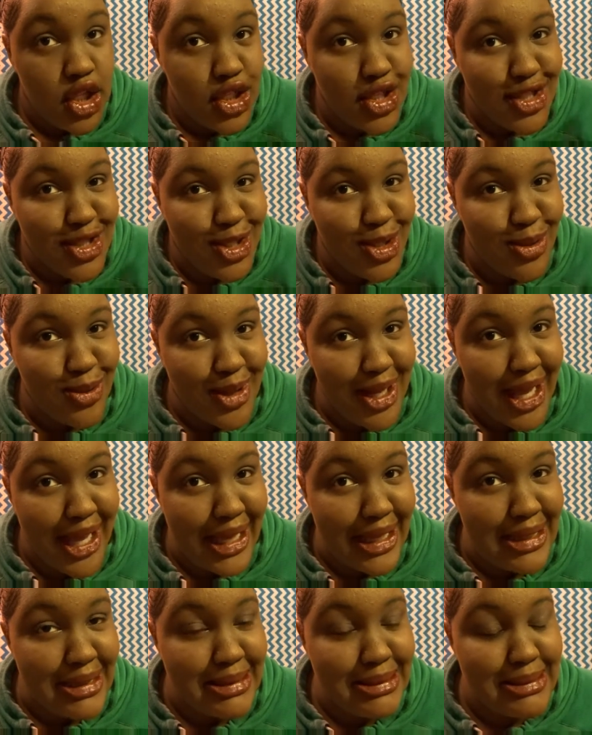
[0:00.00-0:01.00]
Two
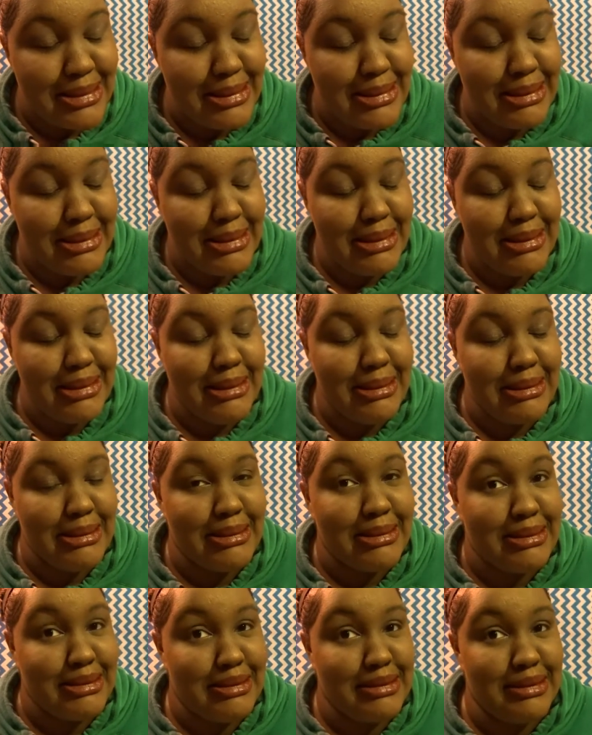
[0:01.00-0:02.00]
nights. Okay. Uh-huh.
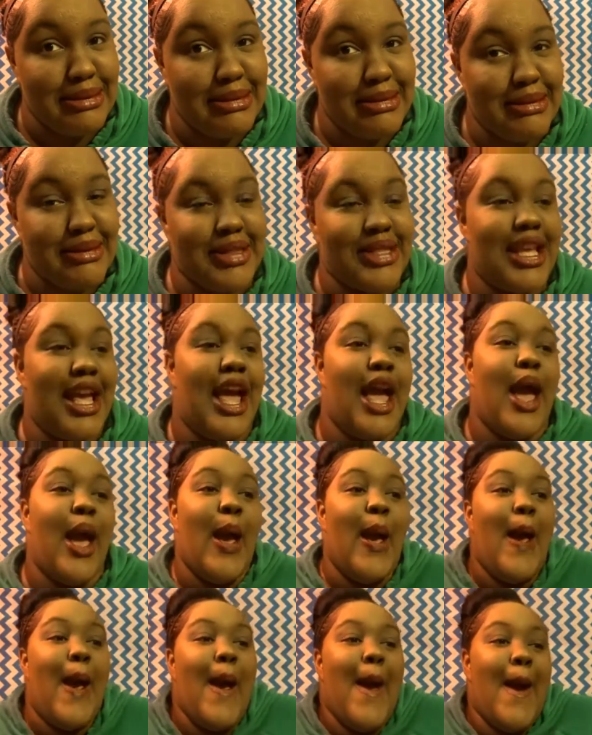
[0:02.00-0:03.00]
Two nights.
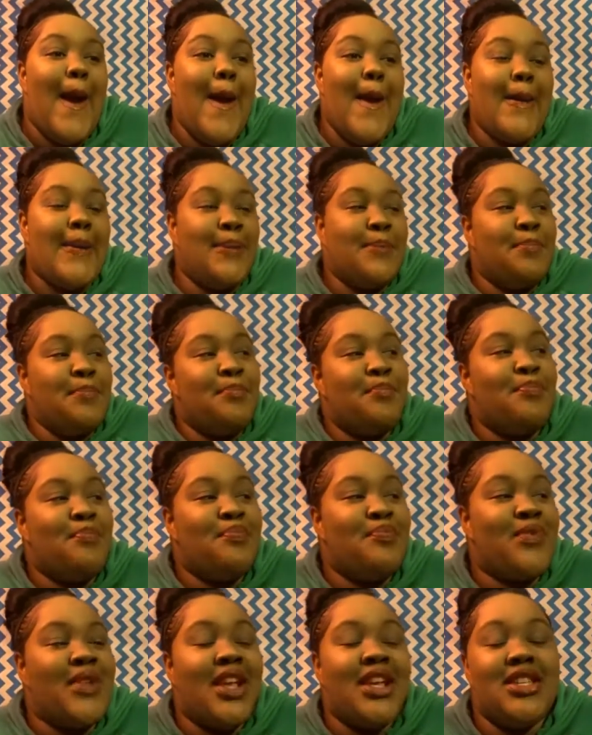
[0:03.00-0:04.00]
Um,
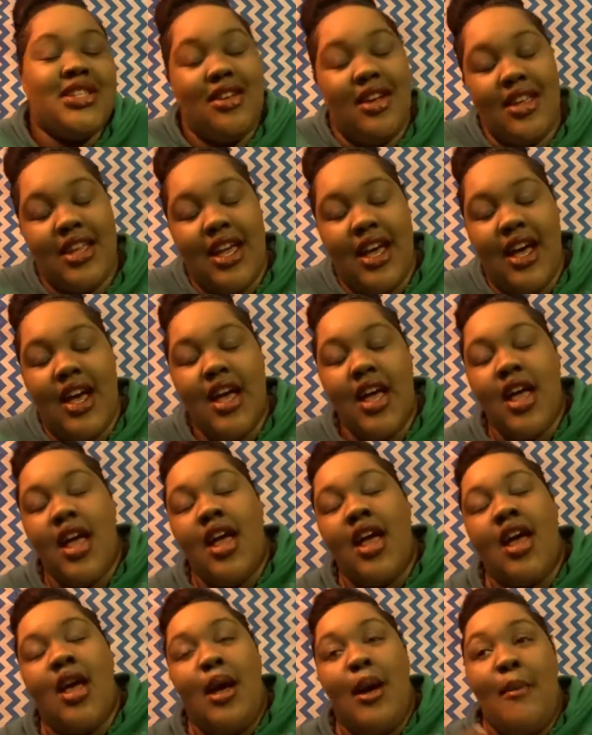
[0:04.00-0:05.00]
so yeah.
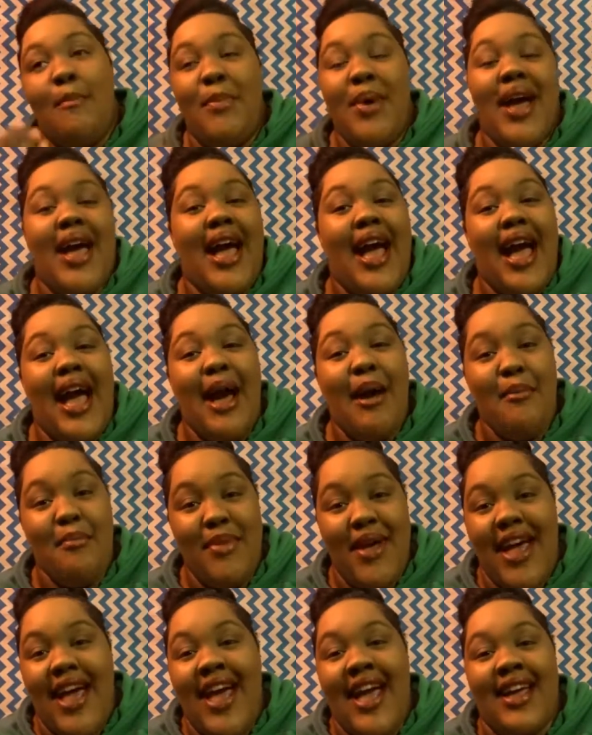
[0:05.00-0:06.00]
But I'm
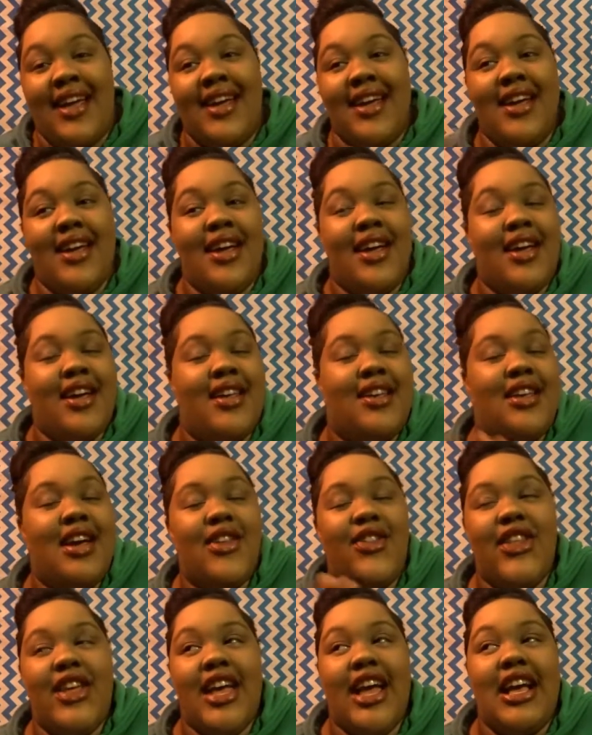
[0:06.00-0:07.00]
back.
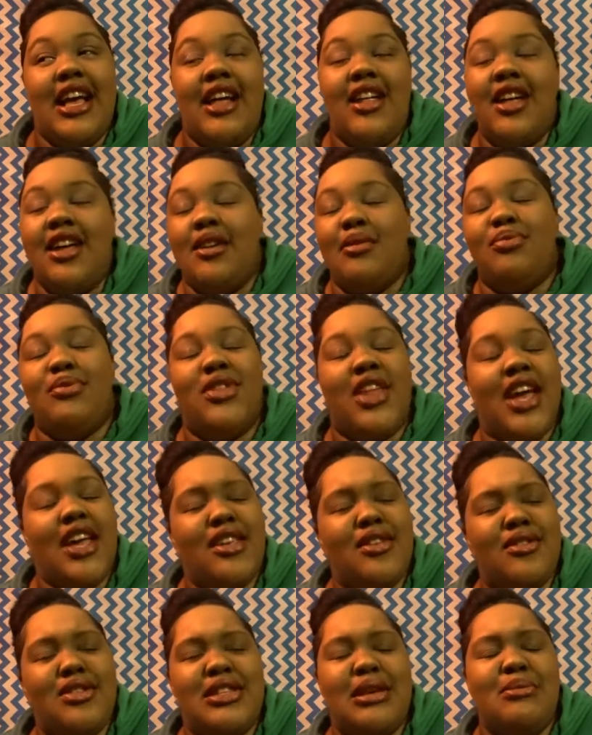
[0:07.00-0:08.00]
Nothing uh, if,
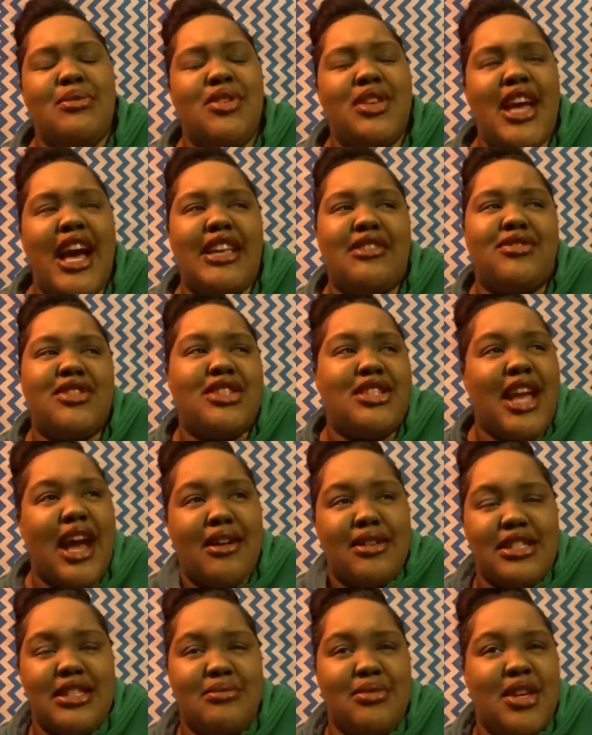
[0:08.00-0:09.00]
thank you. Some of you guys reached
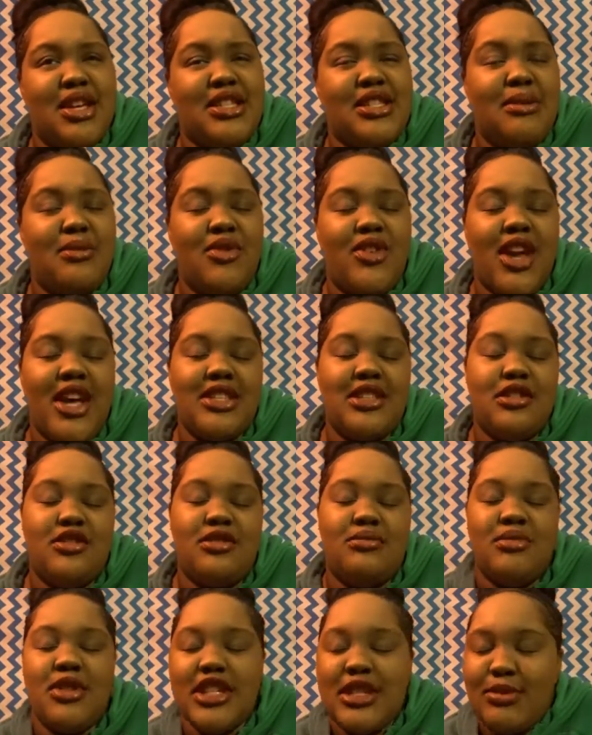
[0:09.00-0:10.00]
out to me. Some of you guys said
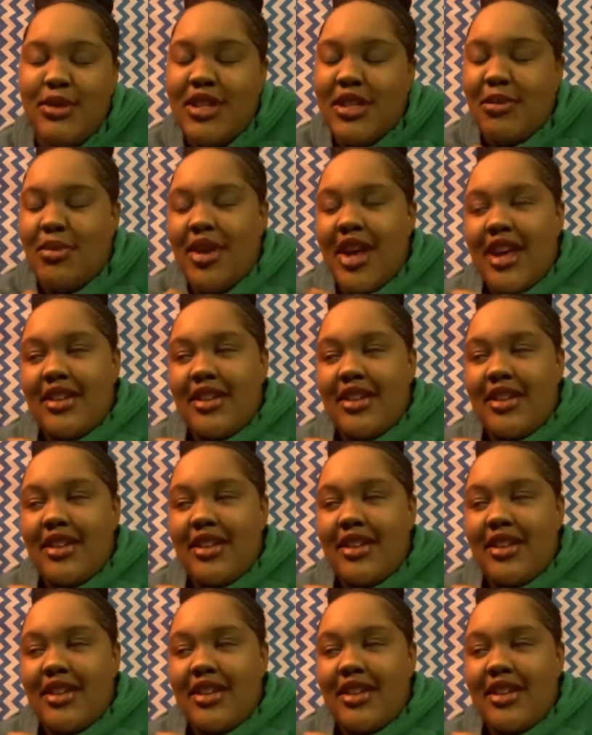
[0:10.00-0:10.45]
you missed me. Some of you